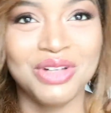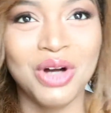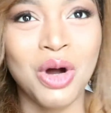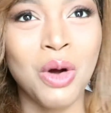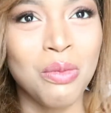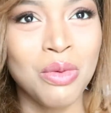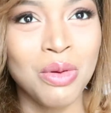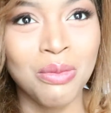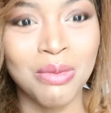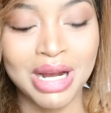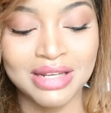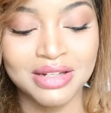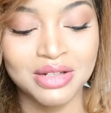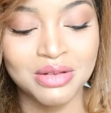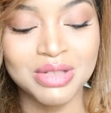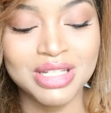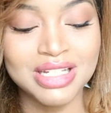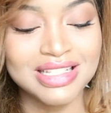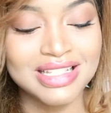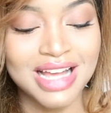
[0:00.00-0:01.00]

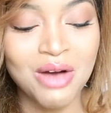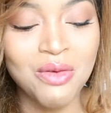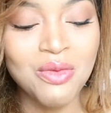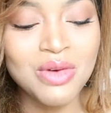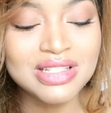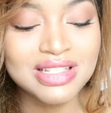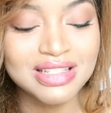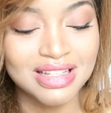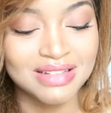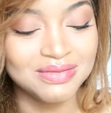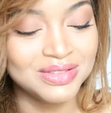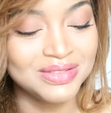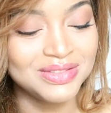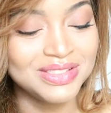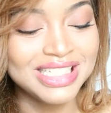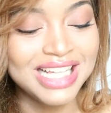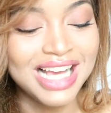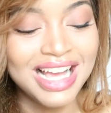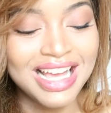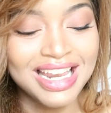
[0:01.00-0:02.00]
open-minded because I went to that
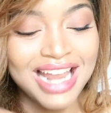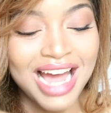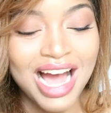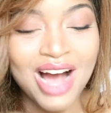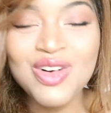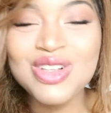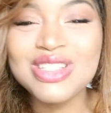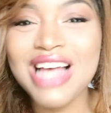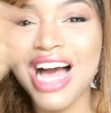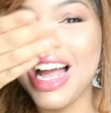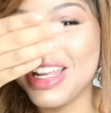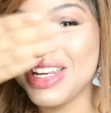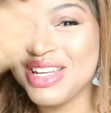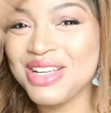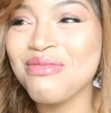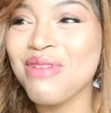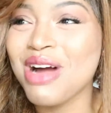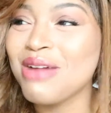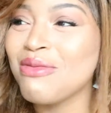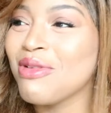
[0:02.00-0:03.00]
movie and I was
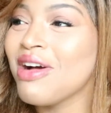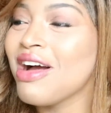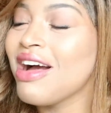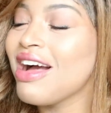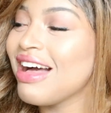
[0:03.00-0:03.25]
hiding my,